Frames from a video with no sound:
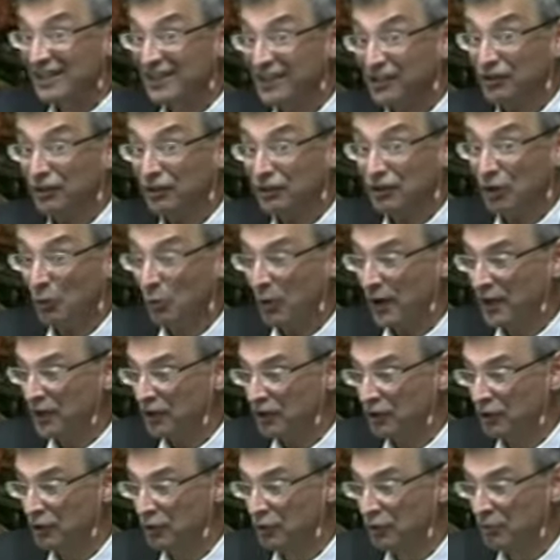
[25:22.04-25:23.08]
listen to what
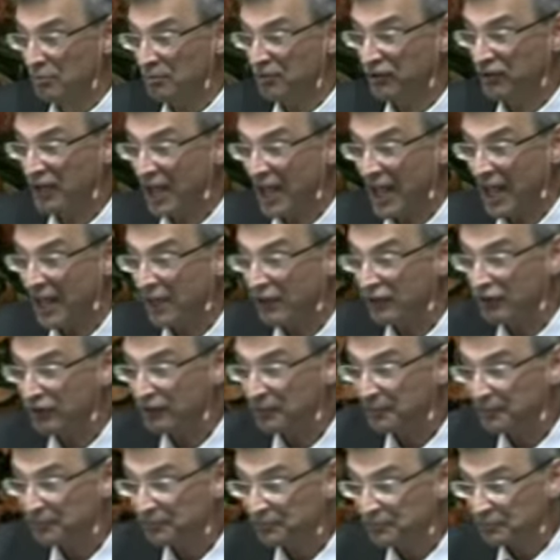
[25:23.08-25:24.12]
Hume
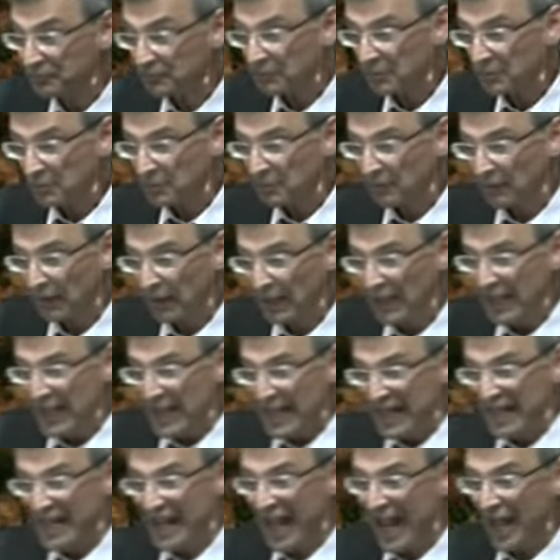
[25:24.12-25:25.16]
says.
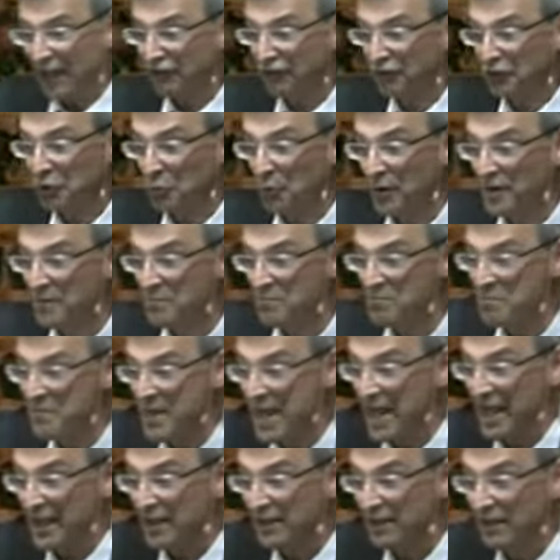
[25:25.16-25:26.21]
He has to
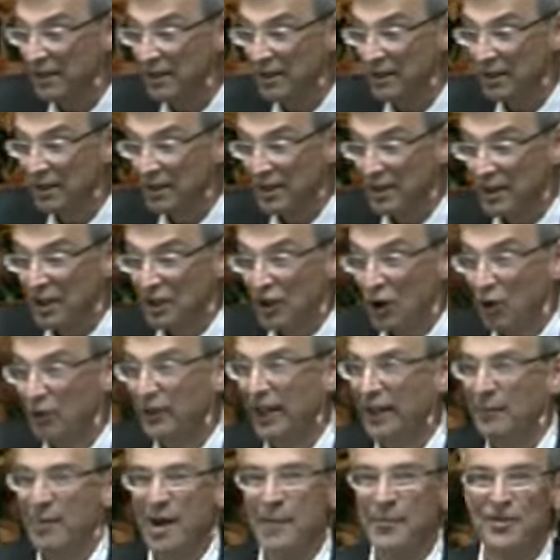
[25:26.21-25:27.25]
admit,
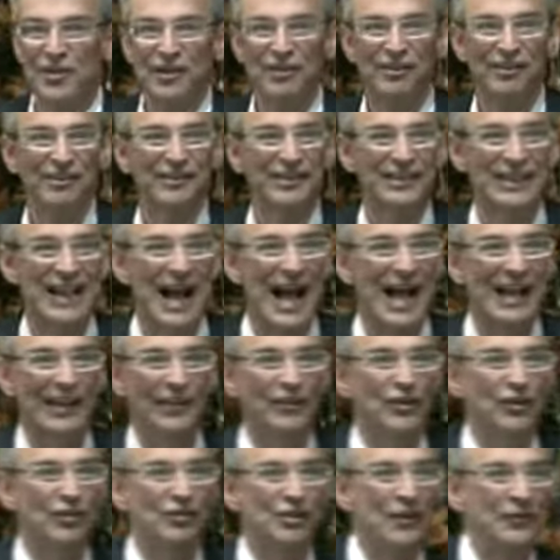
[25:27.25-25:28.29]
Okay, remember, this is a guy
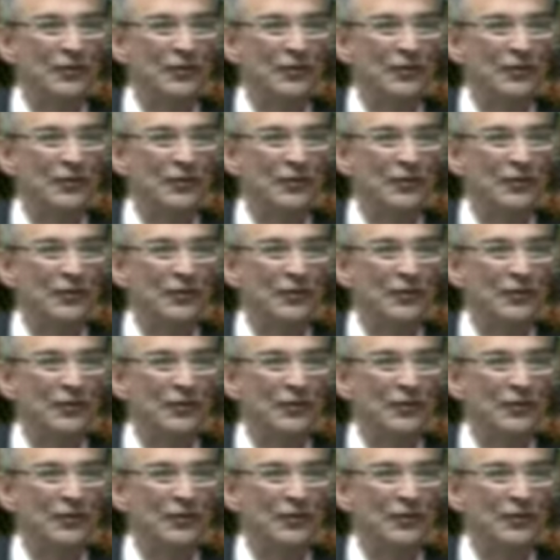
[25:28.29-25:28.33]
in the